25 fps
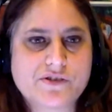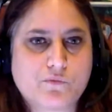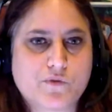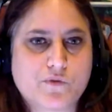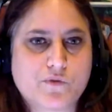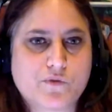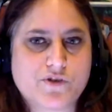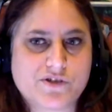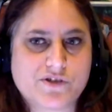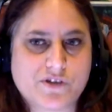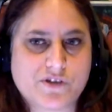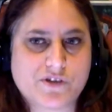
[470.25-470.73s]

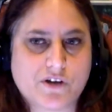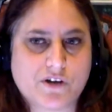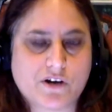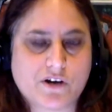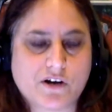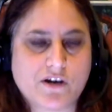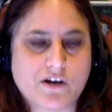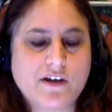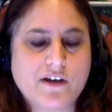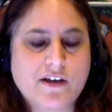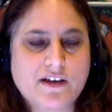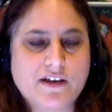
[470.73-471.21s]
which is our
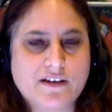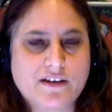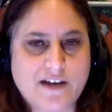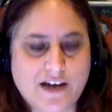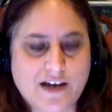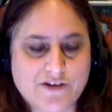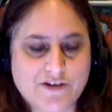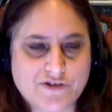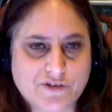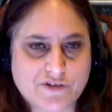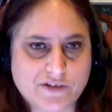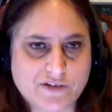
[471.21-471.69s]

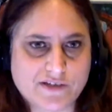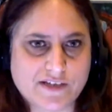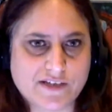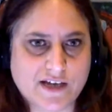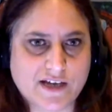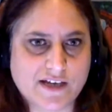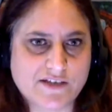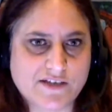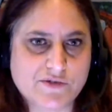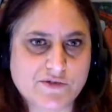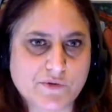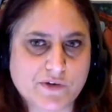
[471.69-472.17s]
national
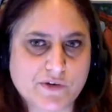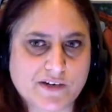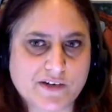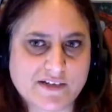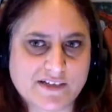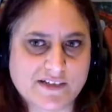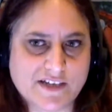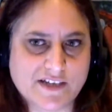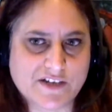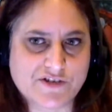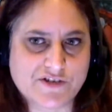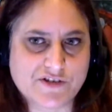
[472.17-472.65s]
science
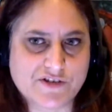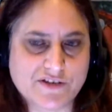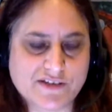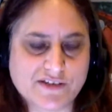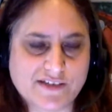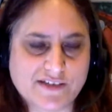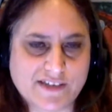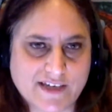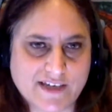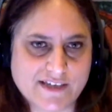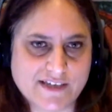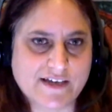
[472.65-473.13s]
organization, the
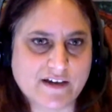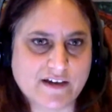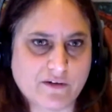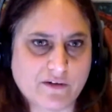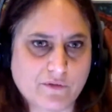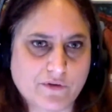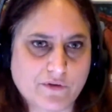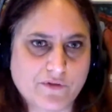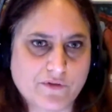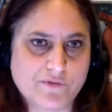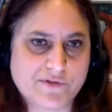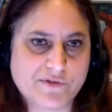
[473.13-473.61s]

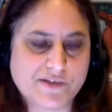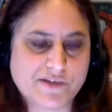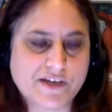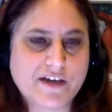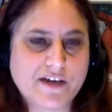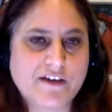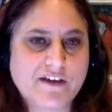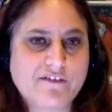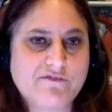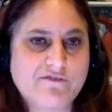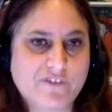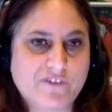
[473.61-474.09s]
CSIRO's
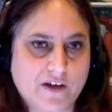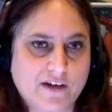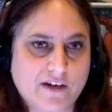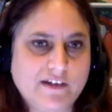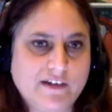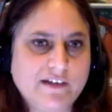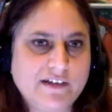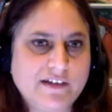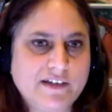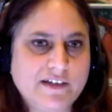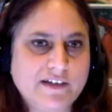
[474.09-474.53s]
fund.